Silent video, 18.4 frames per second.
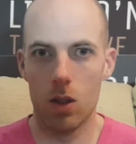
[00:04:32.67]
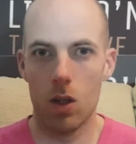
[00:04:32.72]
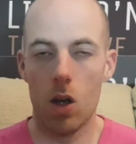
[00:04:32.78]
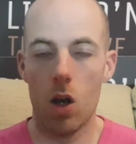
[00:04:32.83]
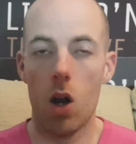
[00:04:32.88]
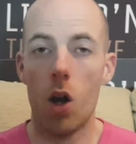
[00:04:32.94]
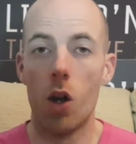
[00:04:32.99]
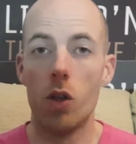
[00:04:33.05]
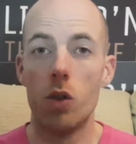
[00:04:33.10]

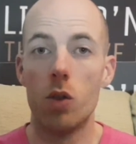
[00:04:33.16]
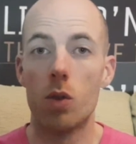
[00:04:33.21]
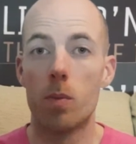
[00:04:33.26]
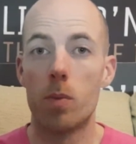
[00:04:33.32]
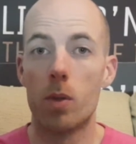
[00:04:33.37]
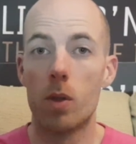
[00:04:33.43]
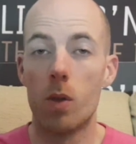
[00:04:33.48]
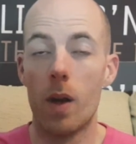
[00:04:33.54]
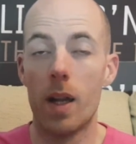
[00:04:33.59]
how you're
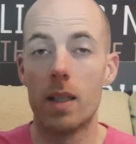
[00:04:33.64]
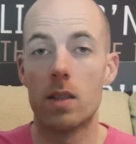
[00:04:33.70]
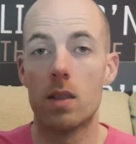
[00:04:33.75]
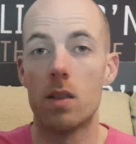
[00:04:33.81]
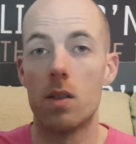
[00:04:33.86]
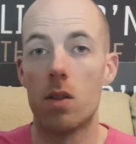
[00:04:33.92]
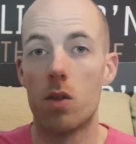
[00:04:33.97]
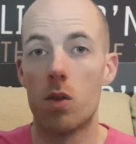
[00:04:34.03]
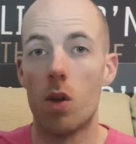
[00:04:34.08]

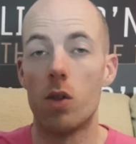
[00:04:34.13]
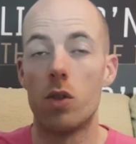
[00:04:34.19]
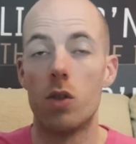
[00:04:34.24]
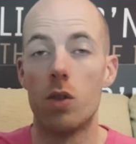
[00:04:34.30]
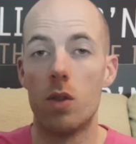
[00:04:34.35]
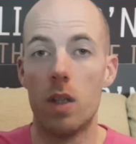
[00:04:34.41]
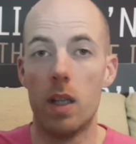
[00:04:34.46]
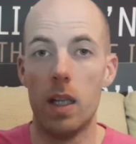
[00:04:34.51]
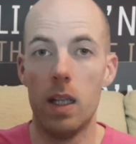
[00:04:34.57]
progressing throughout
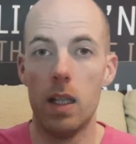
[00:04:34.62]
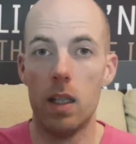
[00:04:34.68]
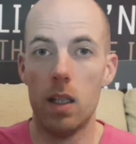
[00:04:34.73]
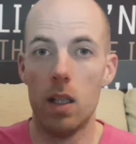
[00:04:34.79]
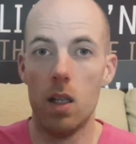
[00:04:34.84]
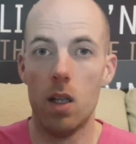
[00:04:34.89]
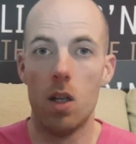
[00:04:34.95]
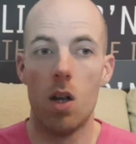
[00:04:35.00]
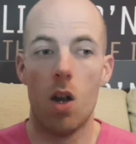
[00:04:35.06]
your day.
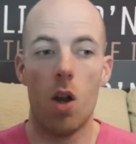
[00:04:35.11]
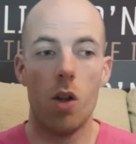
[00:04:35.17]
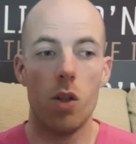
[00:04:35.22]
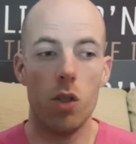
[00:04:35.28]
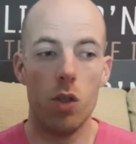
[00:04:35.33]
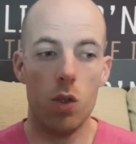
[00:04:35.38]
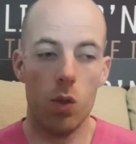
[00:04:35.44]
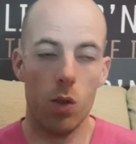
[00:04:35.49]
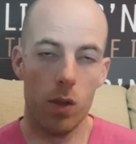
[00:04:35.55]
Are
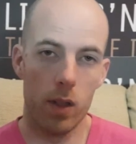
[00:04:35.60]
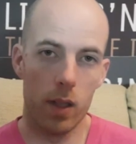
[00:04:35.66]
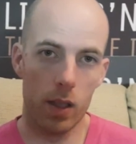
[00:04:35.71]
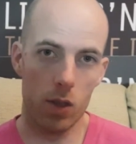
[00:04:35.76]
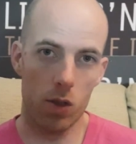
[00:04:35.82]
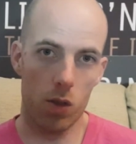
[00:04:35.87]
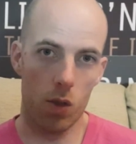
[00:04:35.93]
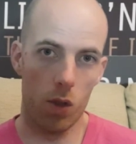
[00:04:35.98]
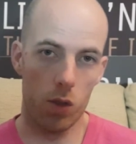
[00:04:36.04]
you doing
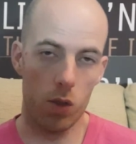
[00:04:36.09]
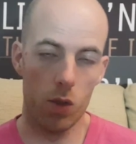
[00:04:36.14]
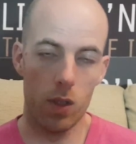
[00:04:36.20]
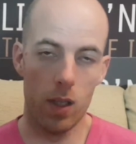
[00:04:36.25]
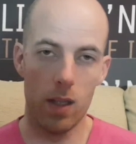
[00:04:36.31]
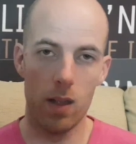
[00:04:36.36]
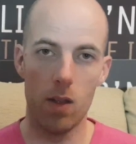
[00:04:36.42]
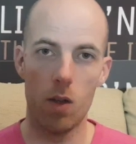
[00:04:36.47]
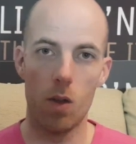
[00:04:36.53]
things throughout your
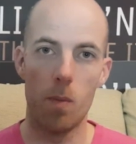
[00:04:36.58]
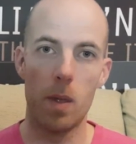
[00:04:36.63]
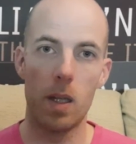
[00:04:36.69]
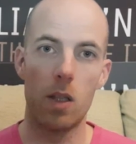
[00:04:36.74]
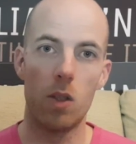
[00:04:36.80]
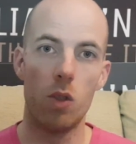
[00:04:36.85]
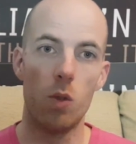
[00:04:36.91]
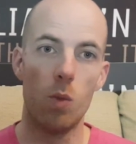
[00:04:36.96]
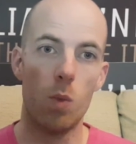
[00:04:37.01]
day that are
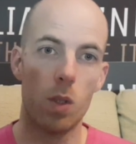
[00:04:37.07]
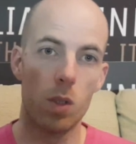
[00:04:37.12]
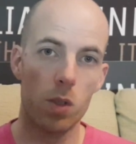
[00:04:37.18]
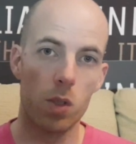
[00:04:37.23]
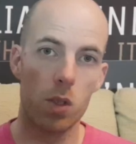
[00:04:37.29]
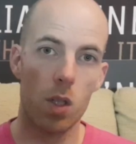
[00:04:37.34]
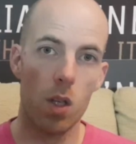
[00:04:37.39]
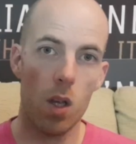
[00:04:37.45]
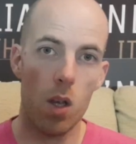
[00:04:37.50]
making you
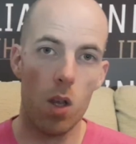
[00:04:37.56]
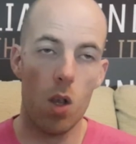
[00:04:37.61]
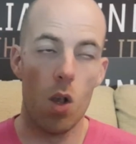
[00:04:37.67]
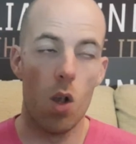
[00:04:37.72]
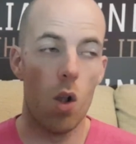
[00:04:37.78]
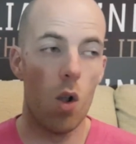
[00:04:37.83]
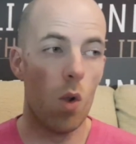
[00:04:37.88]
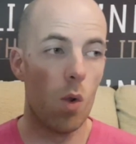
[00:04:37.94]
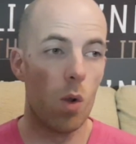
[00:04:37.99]
worse?
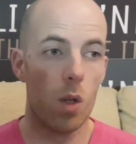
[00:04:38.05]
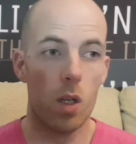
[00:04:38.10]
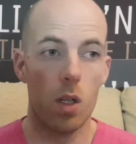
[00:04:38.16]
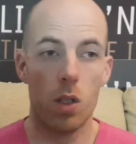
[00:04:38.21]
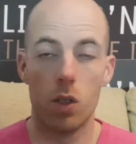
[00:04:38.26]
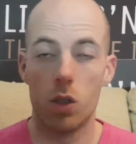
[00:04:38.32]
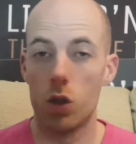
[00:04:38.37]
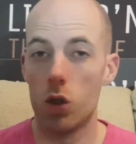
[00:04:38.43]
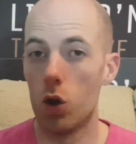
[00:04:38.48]

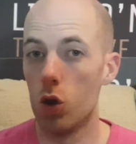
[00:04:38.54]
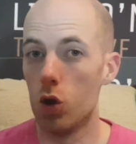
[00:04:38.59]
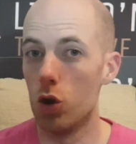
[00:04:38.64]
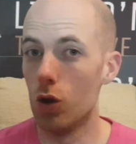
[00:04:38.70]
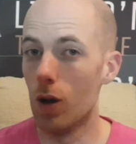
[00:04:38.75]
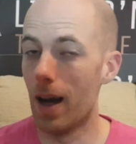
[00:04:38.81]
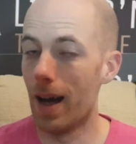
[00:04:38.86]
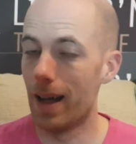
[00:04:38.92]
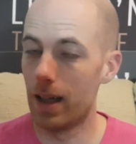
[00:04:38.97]
Or could you
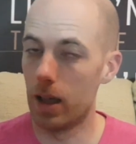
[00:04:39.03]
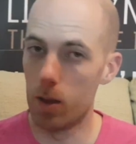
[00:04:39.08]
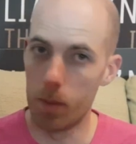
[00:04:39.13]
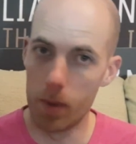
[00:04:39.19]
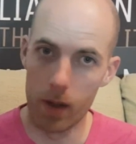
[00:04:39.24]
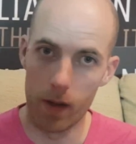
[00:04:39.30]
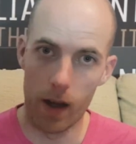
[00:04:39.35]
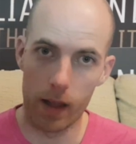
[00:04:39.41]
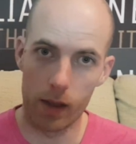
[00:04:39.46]
add in a
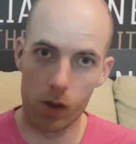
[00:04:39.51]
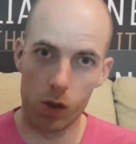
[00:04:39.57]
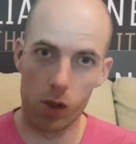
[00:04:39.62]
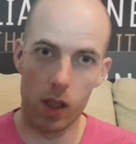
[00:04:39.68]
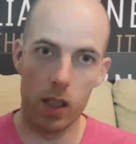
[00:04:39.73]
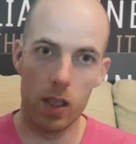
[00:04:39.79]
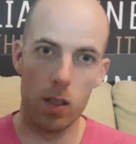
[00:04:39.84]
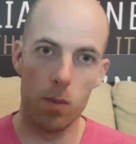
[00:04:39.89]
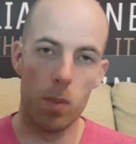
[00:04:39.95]
bit of
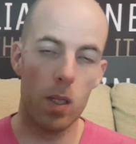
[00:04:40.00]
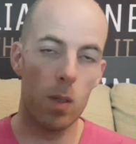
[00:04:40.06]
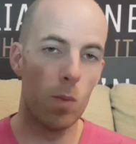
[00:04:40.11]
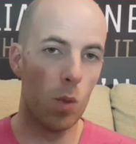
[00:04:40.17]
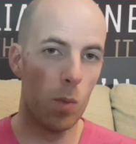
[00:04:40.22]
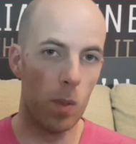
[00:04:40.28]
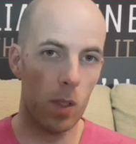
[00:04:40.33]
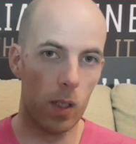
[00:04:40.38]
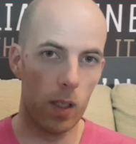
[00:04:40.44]
exercise, a bit of
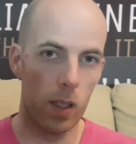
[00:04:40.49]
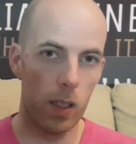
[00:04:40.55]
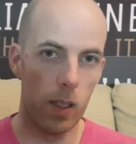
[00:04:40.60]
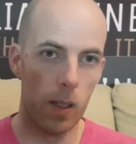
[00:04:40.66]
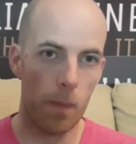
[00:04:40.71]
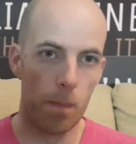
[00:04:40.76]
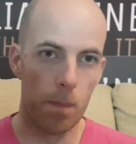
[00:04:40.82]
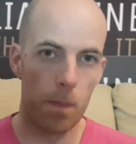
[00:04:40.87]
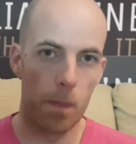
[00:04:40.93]
mobility
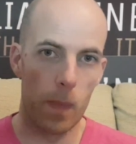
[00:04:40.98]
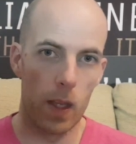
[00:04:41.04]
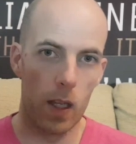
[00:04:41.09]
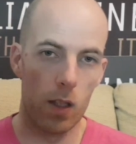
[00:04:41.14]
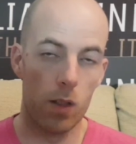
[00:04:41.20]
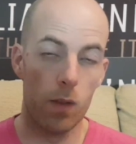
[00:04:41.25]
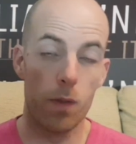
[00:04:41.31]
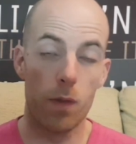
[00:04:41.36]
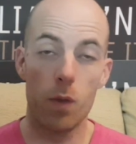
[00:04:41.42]

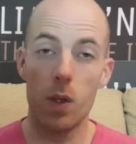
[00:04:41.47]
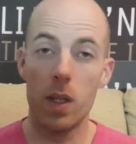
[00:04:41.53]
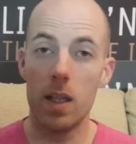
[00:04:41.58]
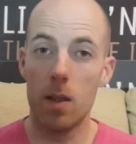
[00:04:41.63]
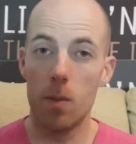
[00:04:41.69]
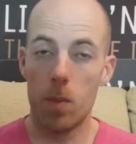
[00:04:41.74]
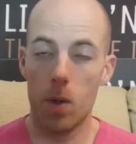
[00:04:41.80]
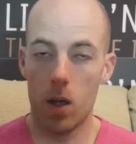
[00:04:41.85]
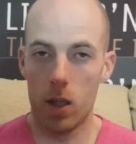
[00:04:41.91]
to free the
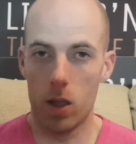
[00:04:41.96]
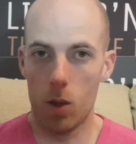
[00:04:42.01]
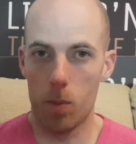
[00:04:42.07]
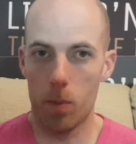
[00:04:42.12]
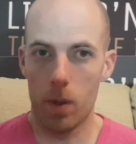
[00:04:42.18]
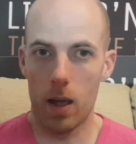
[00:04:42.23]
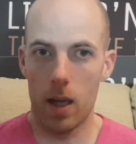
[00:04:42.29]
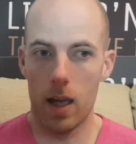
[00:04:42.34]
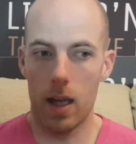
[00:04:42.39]
body
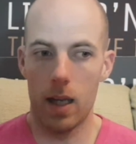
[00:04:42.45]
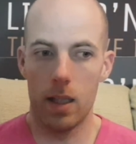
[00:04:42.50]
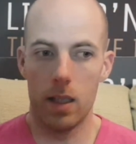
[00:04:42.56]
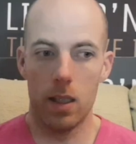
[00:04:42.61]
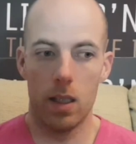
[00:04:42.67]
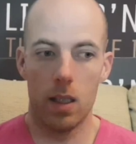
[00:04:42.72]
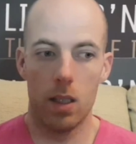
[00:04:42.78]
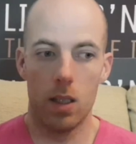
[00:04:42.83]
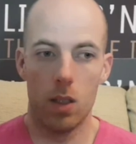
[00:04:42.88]
up
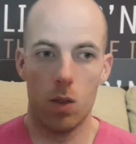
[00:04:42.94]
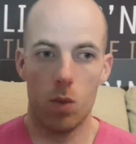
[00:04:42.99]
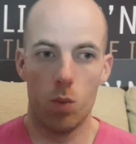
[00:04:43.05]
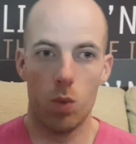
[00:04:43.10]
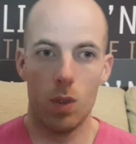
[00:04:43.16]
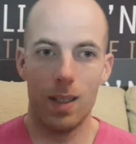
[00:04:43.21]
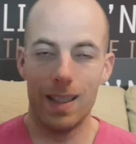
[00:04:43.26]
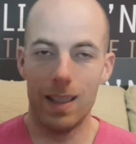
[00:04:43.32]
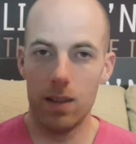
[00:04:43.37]
and
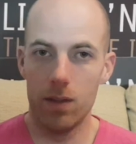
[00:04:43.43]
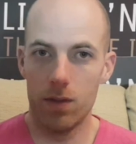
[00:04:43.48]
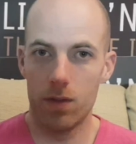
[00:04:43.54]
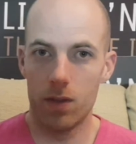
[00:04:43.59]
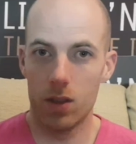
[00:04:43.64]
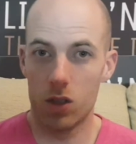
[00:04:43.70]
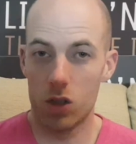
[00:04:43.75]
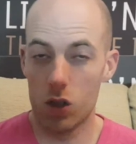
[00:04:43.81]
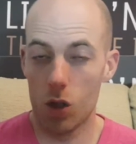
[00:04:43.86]
relieve
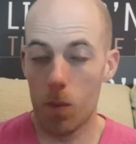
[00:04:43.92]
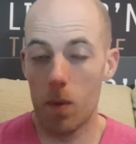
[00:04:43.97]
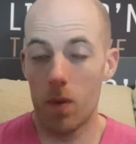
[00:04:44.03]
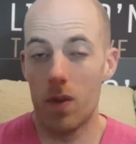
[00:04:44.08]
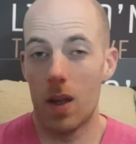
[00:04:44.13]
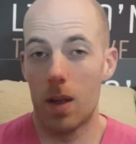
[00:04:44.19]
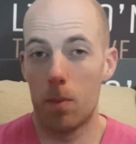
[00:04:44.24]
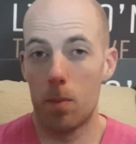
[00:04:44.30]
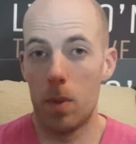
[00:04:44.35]
some of
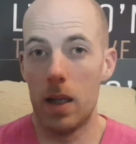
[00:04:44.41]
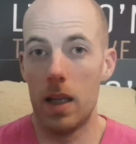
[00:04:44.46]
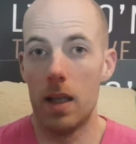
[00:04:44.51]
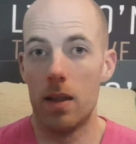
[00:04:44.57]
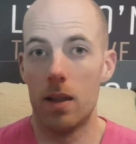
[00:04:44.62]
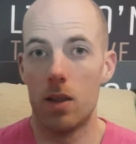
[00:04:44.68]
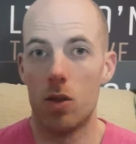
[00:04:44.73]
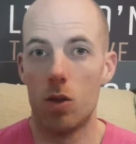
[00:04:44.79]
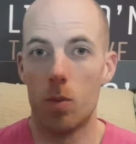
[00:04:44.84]
that
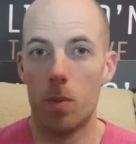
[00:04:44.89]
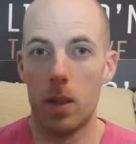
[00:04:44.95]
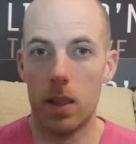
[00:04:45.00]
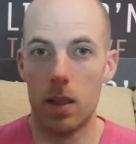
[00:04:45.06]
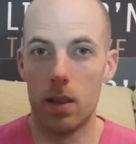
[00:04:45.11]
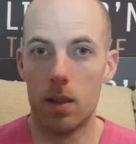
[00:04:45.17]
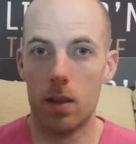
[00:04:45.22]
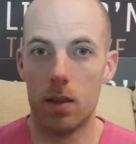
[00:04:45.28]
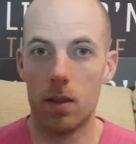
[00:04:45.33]
pain that you're
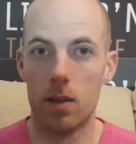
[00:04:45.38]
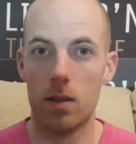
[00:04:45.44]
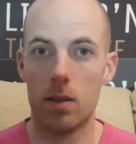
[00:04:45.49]
being